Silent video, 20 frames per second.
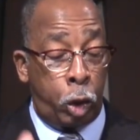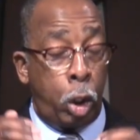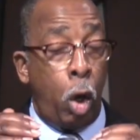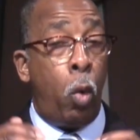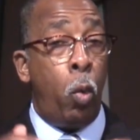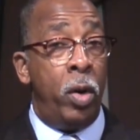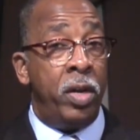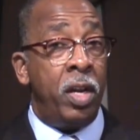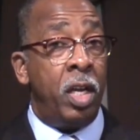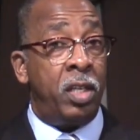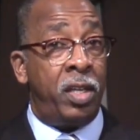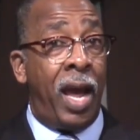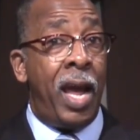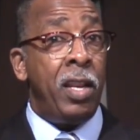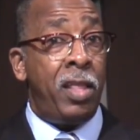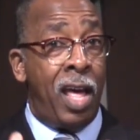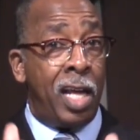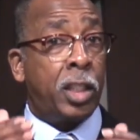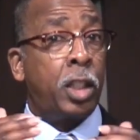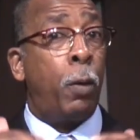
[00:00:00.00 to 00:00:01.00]
so when the day
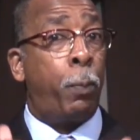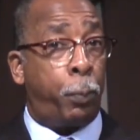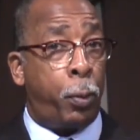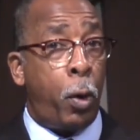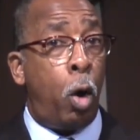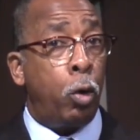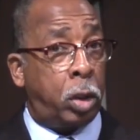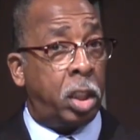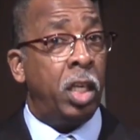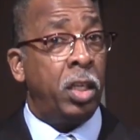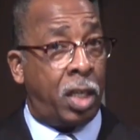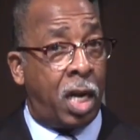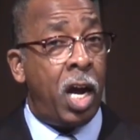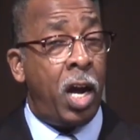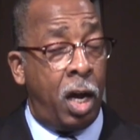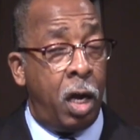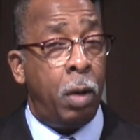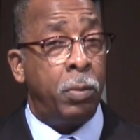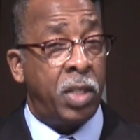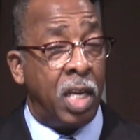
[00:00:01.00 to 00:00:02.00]
that's approaching
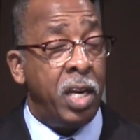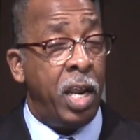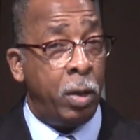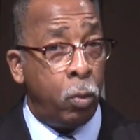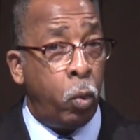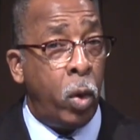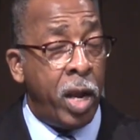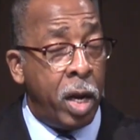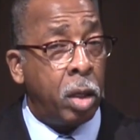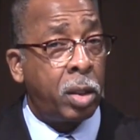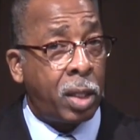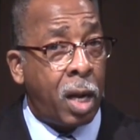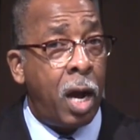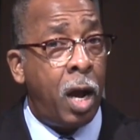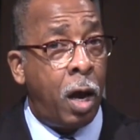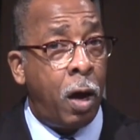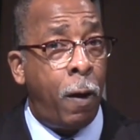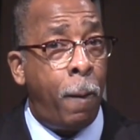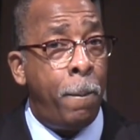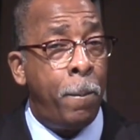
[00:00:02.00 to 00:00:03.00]
comes, and it will
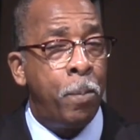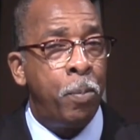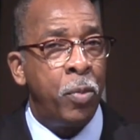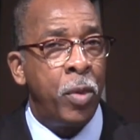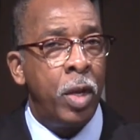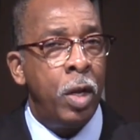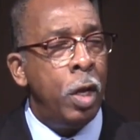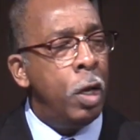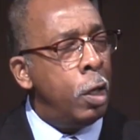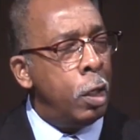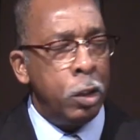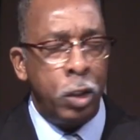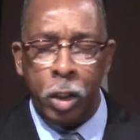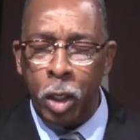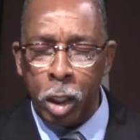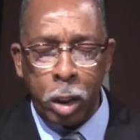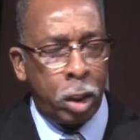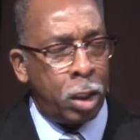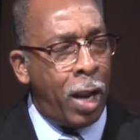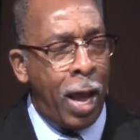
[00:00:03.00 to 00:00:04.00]
come,
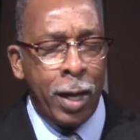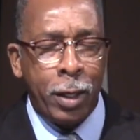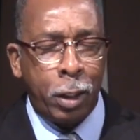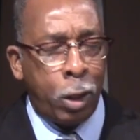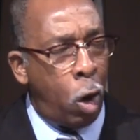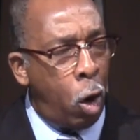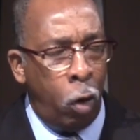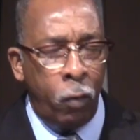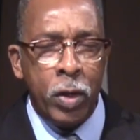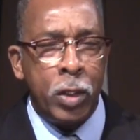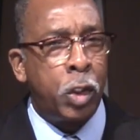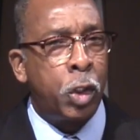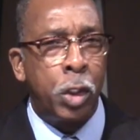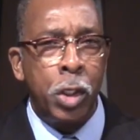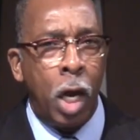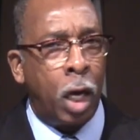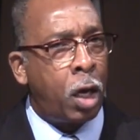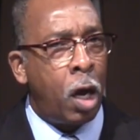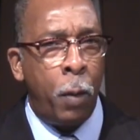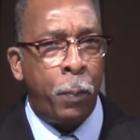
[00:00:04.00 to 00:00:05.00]
just like COVID
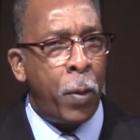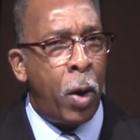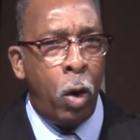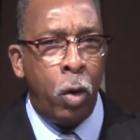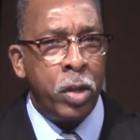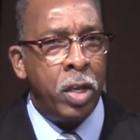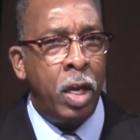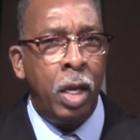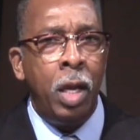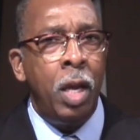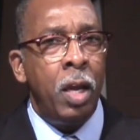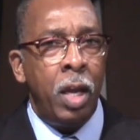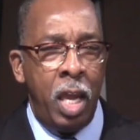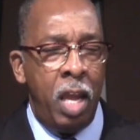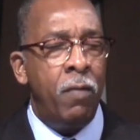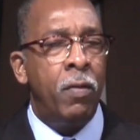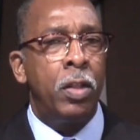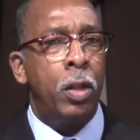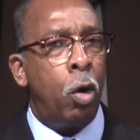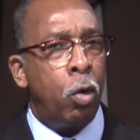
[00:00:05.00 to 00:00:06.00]
snuck up on you,
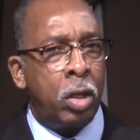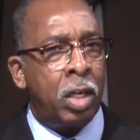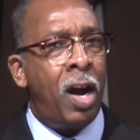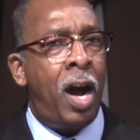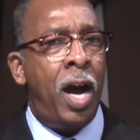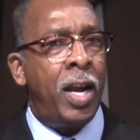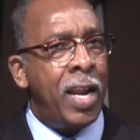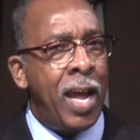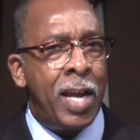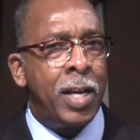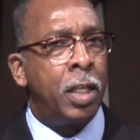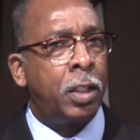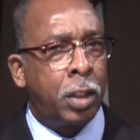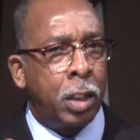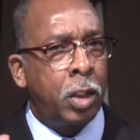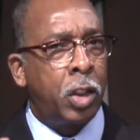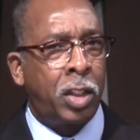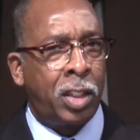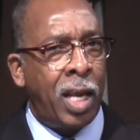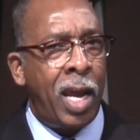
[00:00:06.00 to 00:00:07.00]
even though God had us
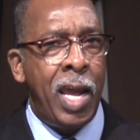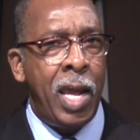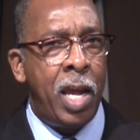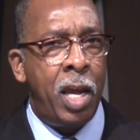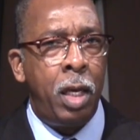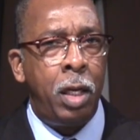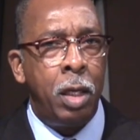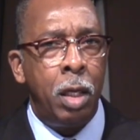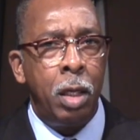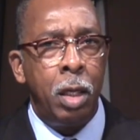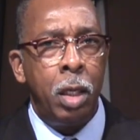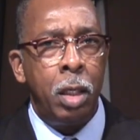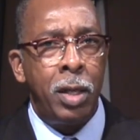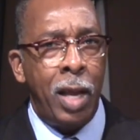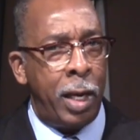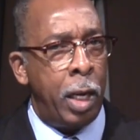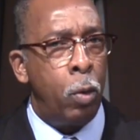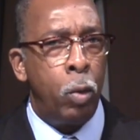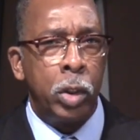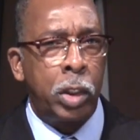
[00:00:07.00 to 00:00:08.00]
to say it,
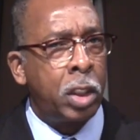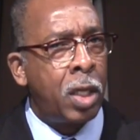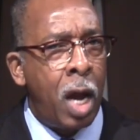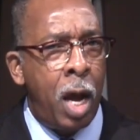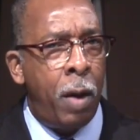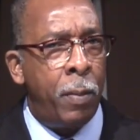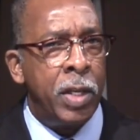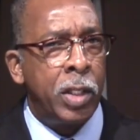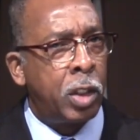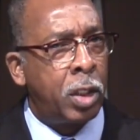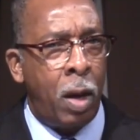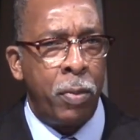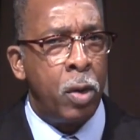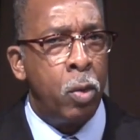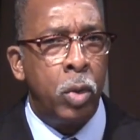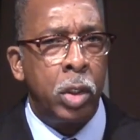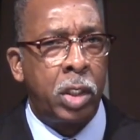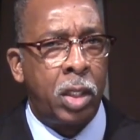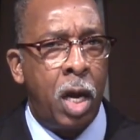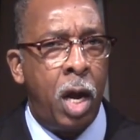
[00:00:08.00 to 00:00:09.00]
that it was coming,
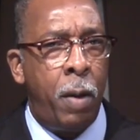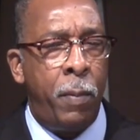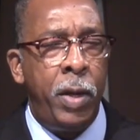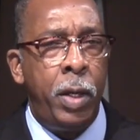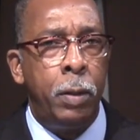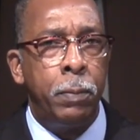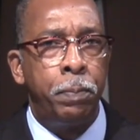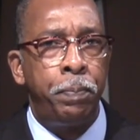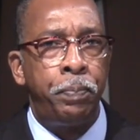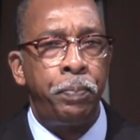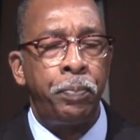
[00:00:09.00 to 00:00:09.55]
something was coming.